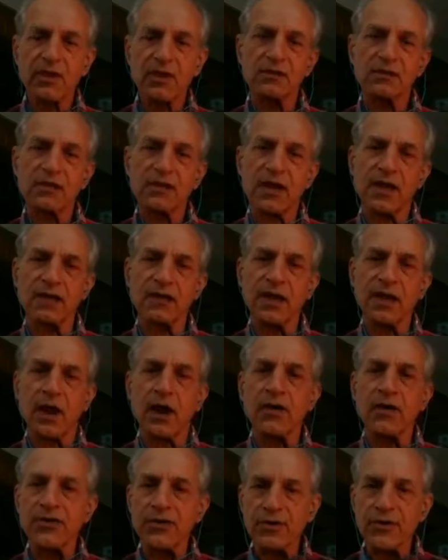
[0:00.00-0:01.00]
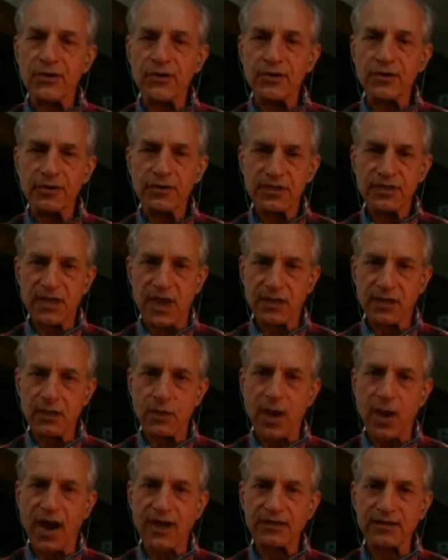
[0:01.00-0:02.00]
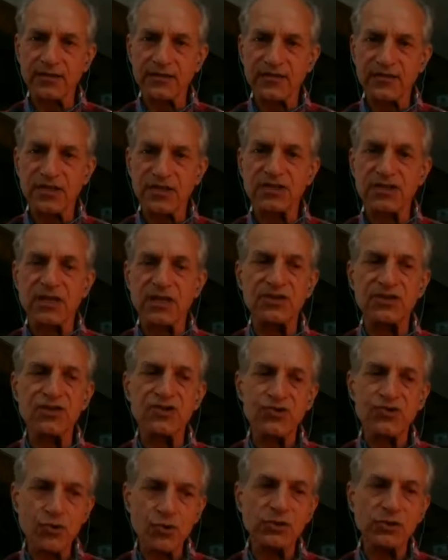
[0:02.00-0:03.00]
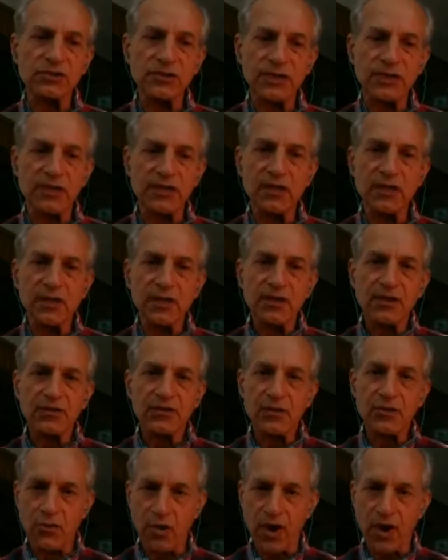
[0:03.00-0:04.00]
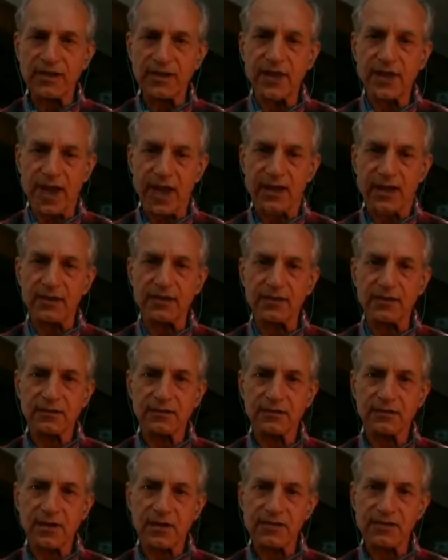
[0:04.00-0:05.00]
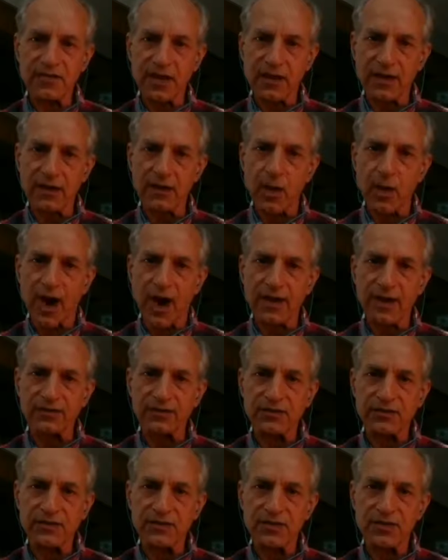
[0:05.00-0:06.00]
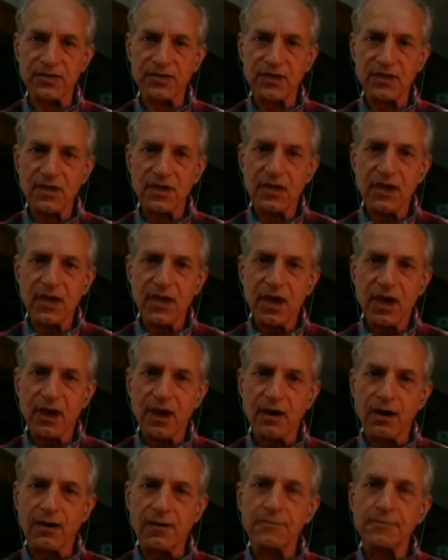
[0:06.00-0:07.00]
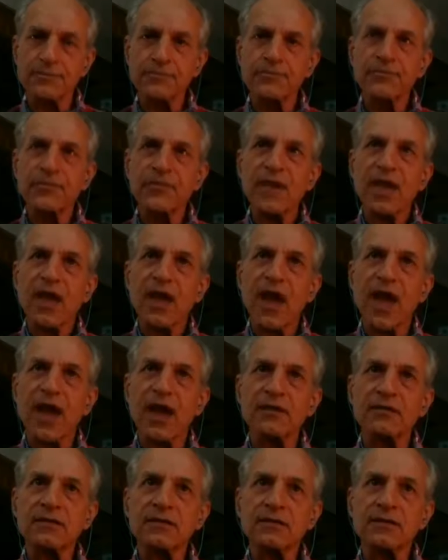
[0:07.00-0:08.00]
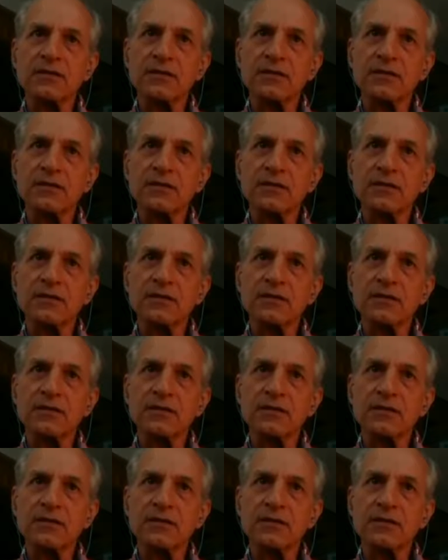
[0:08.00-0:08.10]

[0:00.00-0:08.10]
like other psychoactives. It's truly the granddaddy of psychoactives. And